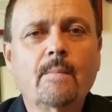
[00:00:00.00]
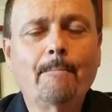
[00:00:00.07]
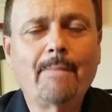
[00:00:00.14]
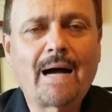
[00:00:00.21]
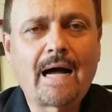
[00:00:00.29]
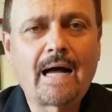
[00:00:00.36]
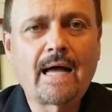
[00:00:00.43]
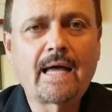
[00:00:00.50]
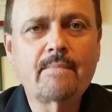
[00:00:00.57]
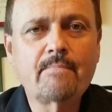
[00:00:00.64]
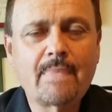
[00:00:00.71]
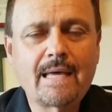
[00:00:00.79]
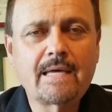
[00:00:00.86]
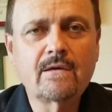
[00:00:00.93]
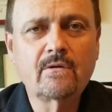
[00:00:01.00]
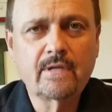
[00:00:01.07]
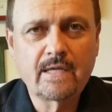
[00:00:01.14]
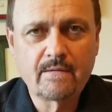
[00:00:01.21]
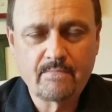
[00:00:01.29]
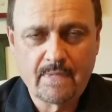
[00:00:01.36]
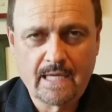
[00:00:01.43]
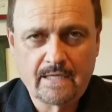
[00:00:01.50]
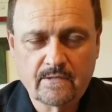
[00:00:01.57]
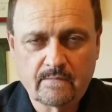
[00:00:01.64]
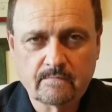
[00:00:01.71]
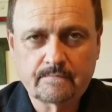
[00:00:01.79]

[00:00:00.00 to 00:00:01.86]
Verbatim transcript: by male inmates.